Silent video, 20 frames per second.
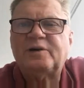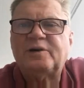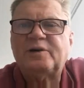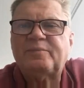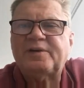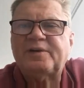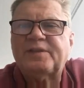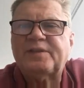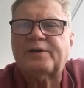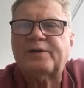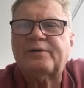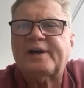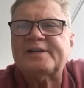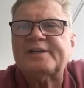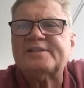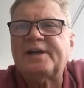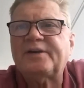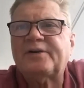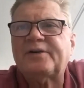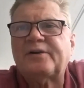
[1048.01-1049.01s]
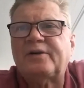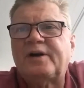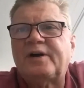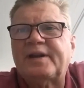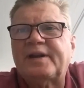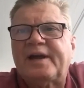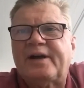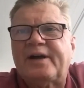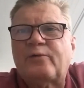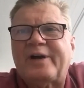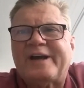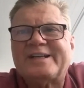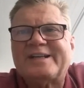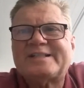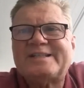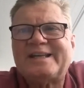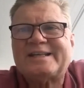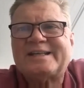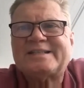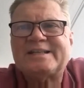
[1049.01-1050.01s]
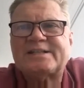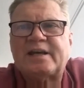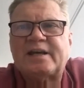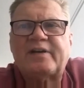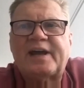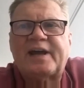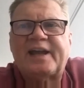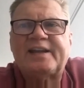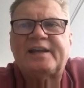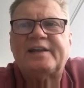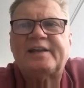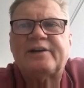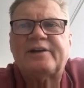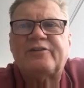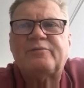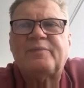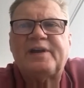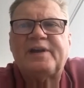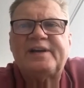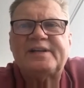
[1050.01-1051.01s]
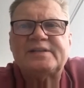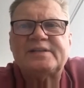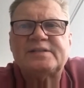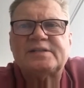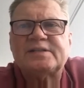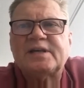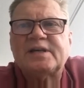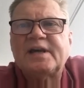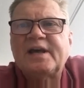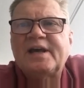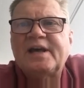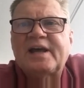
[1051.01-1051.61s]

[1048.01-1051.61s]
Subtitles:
race, eh? All right. Race 6 is over 1,800 metres.